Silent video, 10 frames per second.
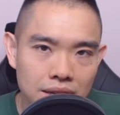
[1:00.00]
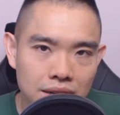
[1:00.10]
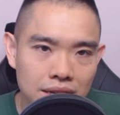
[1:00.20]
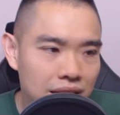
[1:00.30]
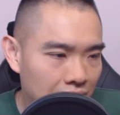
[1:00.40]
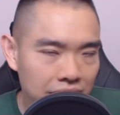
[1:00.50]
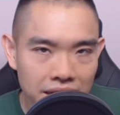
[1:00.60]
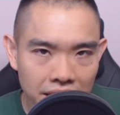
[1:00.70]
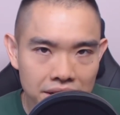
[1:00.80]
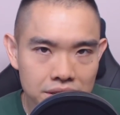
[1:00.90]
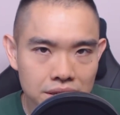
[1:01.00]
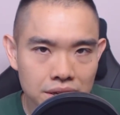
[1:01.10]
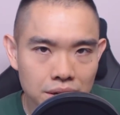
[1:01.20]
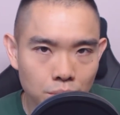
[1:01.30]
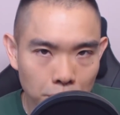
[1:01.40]
the other indicators
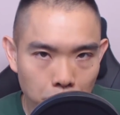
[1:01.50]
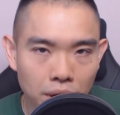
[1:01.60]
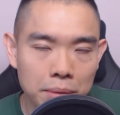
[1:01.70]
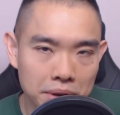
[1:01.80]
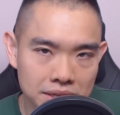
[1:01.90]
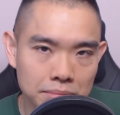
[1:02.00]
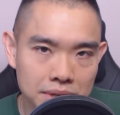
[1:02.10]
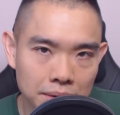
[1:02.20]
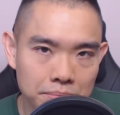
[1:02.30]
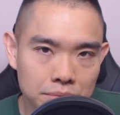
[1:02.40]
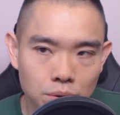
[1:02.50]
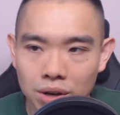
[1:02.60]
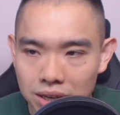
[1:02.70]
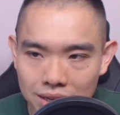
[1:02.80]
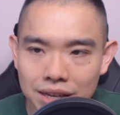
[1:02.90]
will point up at the same time. So
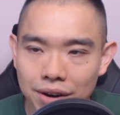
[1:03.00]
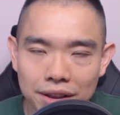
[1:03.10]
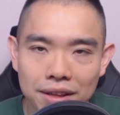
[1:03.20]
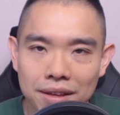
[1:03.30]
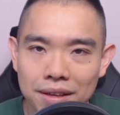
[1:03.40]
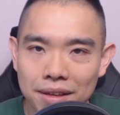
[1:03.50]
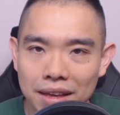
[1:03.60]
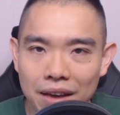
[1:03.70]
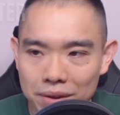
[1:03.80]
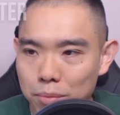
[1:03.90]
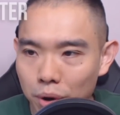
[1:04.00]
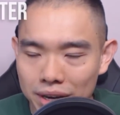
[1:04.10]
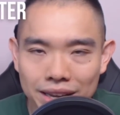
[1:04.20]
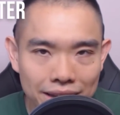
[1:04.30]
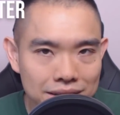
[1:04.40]
clearly, right, having more
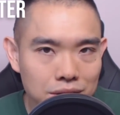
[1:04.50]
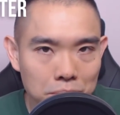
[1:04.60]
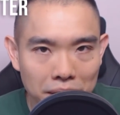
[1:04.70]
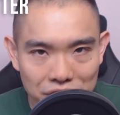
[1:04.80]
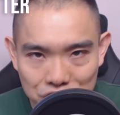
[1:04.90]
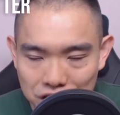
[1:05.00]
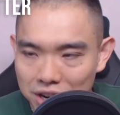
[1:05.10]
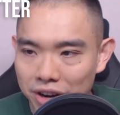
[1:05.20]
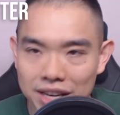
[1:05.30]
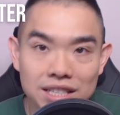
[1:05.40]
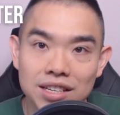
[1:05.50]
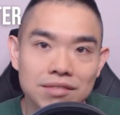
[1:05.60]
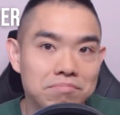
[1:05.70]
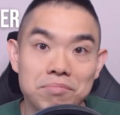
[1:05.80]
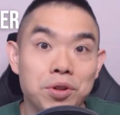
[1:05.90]
indicators on my chart, right, doesn't
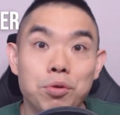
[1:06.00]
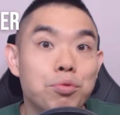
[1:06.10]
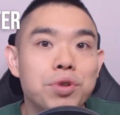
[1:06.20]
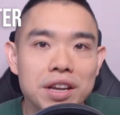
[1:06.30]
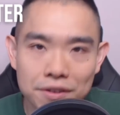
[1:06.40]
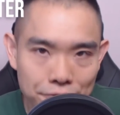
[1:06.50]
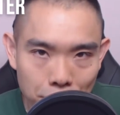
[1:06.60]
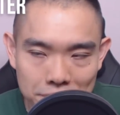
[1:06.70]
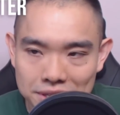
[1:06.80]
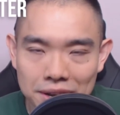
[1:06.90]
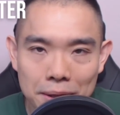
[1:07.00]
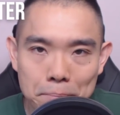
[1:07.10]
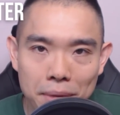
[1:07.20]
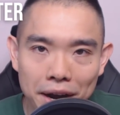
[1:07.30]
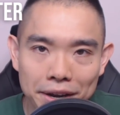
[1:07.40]
reinforce
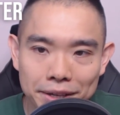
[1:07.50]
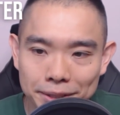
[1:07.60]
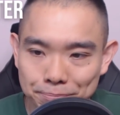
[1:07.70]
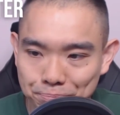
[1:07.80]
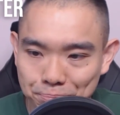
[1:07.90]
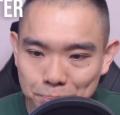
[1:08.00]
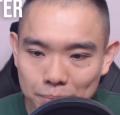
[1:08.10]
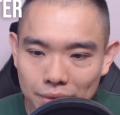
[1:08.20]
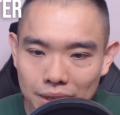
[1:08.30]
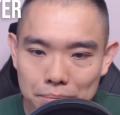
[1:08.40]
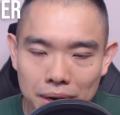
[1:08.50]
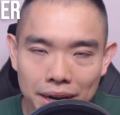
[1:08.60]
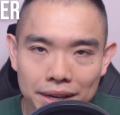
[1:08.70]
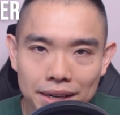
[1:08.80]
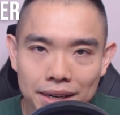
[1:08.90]
my
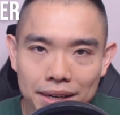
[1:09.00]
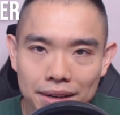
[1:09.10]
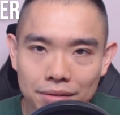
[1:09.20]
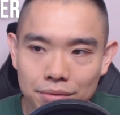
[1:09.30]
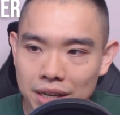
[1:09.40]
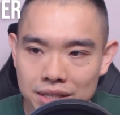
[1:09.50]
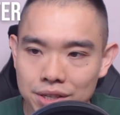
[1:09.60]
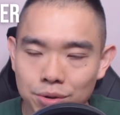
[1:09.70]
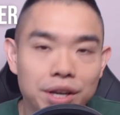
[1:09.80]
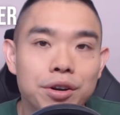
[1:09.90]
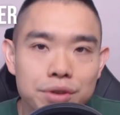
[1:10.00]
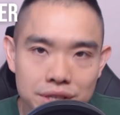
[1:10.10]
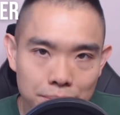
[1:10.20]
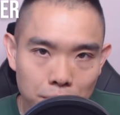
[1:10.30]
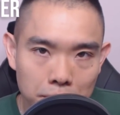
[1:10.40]
doesn't increase
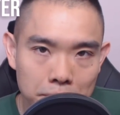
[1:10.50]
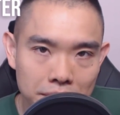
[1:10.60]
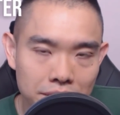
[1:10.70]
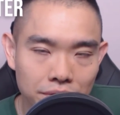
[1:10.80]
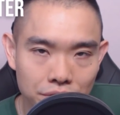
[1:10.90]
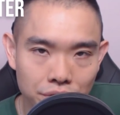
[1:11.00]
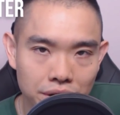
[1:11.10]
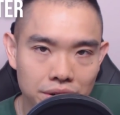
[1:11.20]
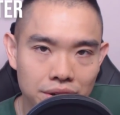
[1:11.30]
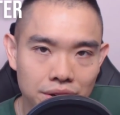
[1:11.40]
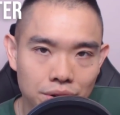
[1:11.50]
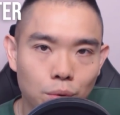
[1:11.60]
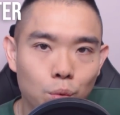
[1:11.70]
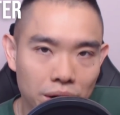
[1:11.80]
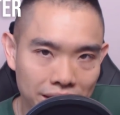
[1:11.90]
the probability of the trade
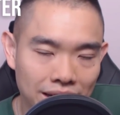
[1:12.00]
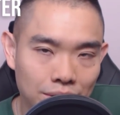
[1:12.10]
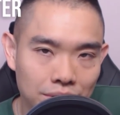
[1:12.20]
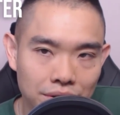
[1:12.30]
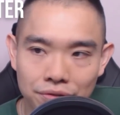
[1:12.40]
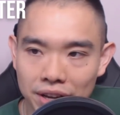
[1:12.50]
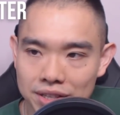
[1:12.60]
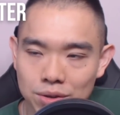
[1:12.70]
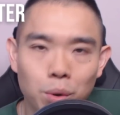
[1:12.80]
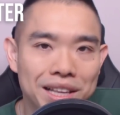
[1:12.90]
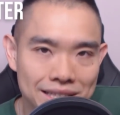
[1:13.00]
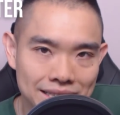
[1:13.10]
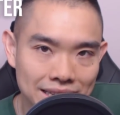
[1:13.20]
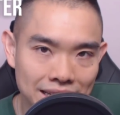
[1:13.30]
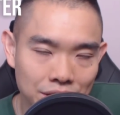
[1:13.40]
working out. In fact, it's quite
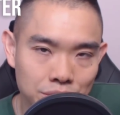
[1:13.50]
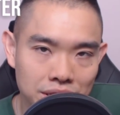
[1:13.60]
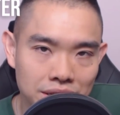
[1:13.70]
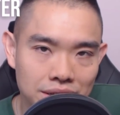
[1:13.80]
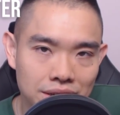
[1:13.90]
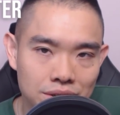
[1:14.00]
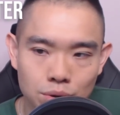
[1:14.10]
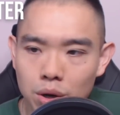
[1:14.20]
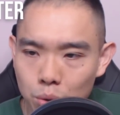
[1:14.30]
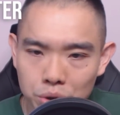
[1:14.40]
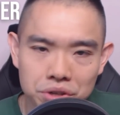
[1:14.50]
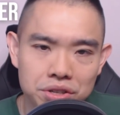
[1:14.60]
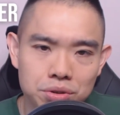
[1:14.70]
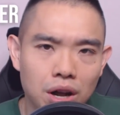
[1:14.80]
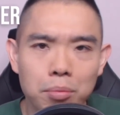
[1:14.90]
silly actually. So now the question is,
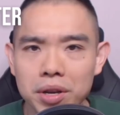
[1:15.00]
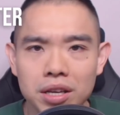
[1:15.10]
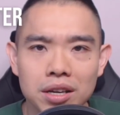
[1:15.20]
how many